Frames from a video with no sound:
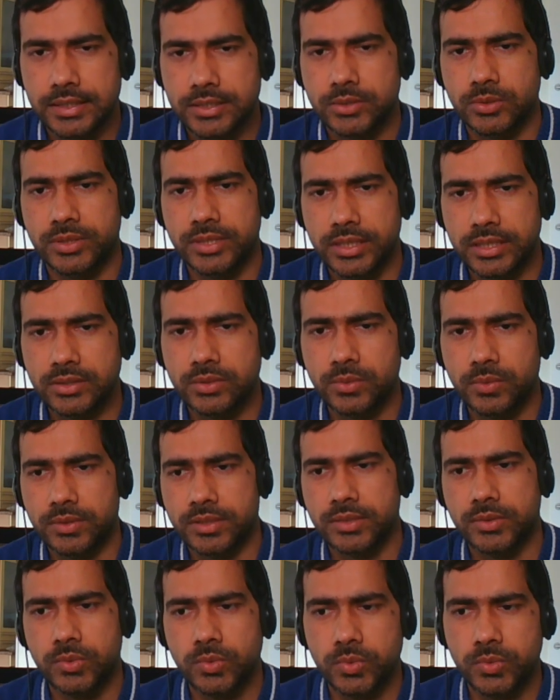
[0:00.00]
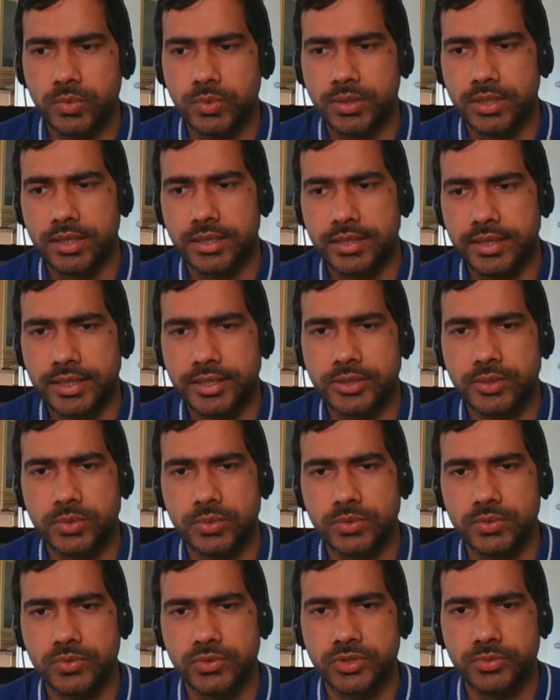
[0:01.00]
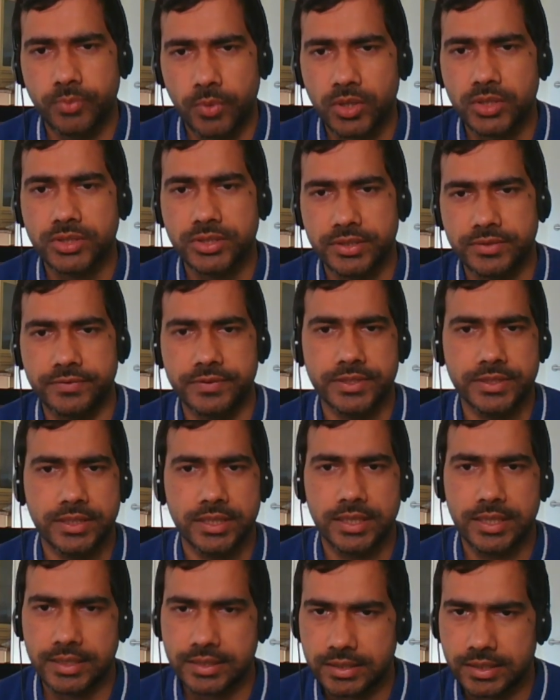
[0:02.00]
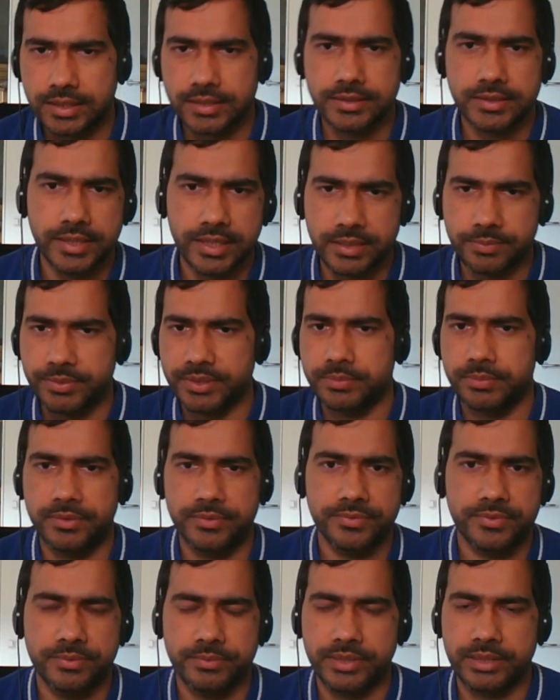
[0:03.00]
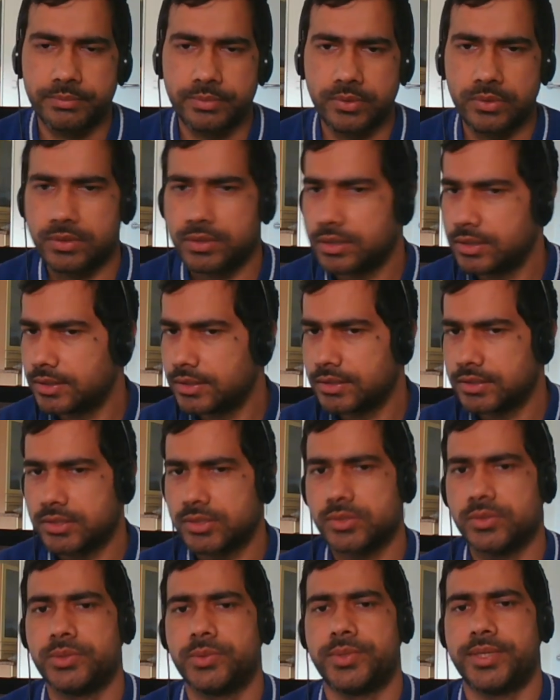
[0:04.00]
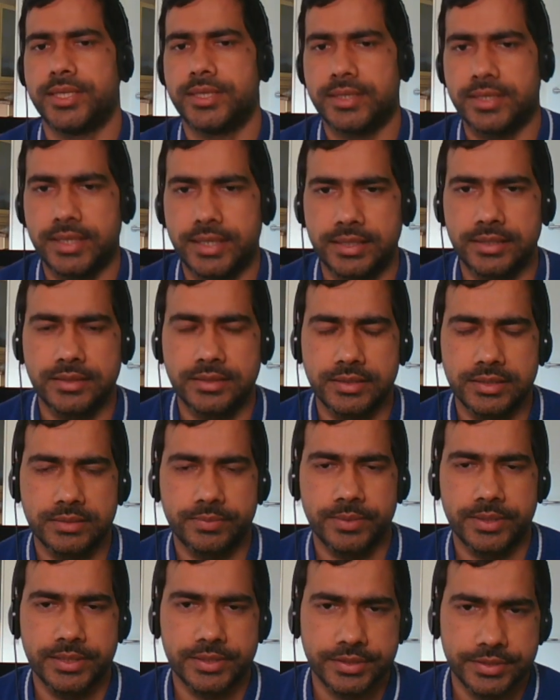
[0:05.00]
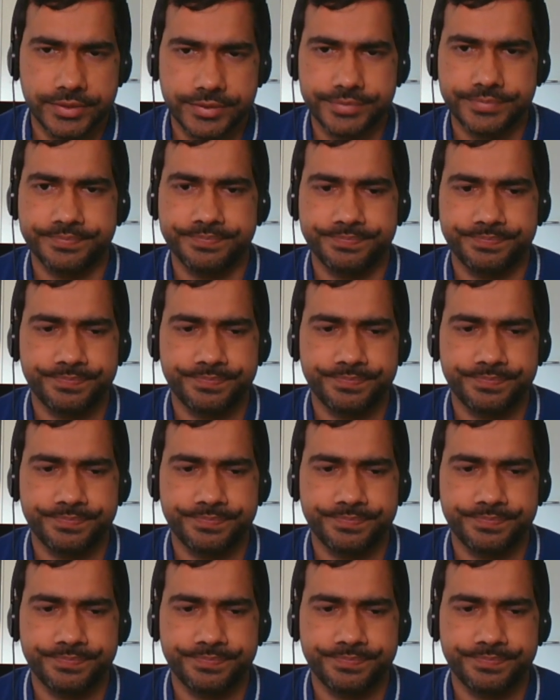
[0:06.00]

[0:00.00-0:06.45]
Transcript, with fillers: So they are the one who are ready to sponsor visa and get people from abroad. So you can try in these places.